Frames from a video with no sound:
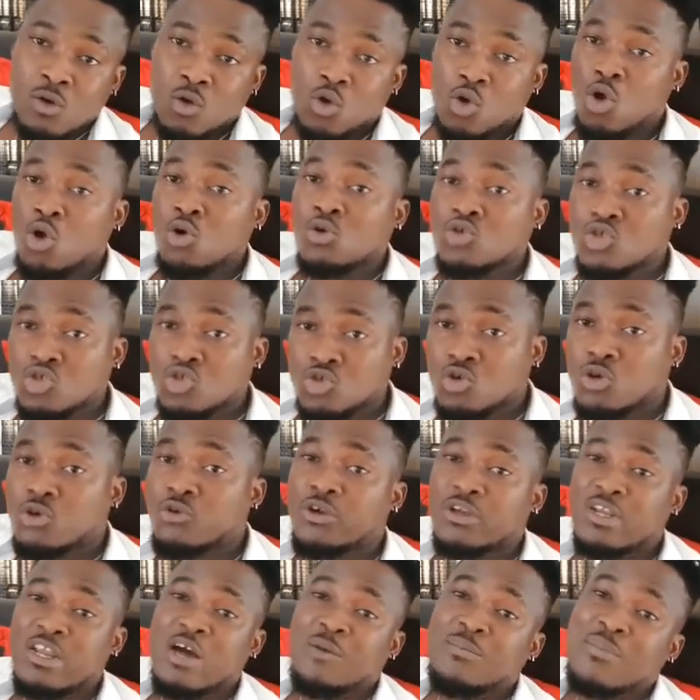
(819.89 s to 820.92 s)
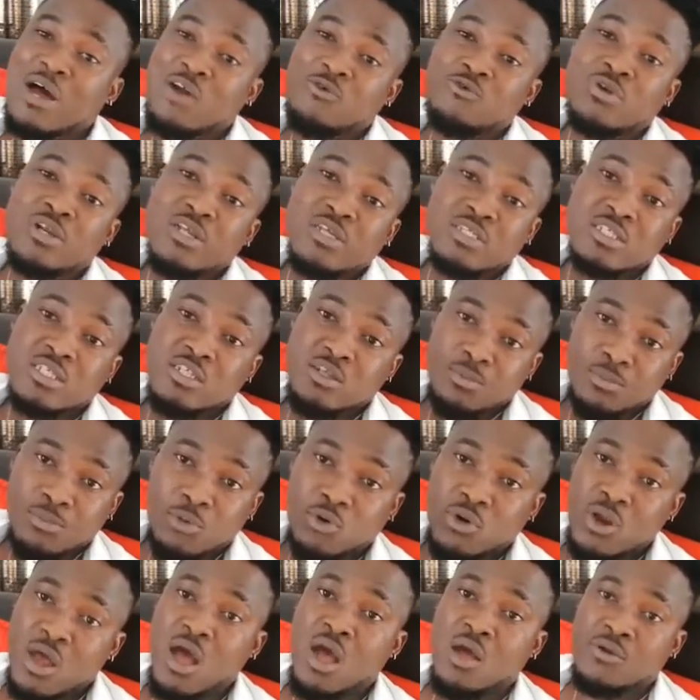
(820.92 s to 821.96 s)
long story now my releasing
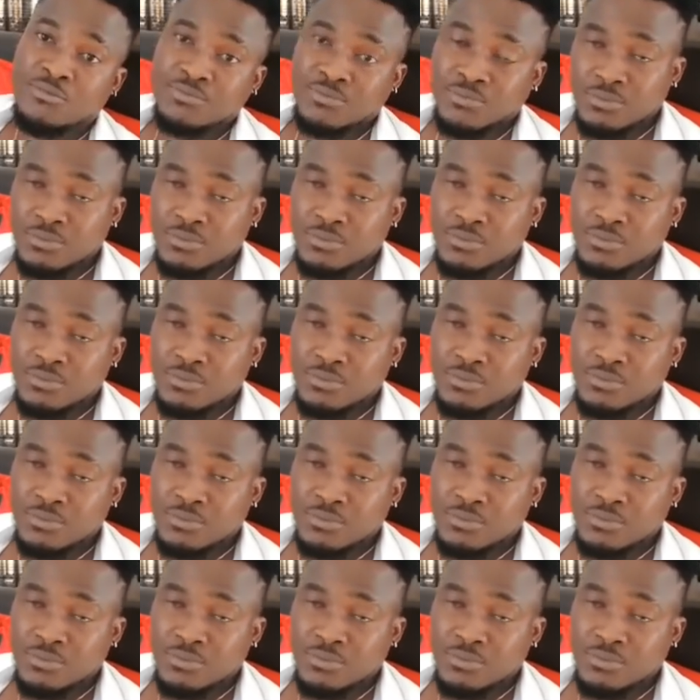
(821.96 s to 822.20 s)
mpo na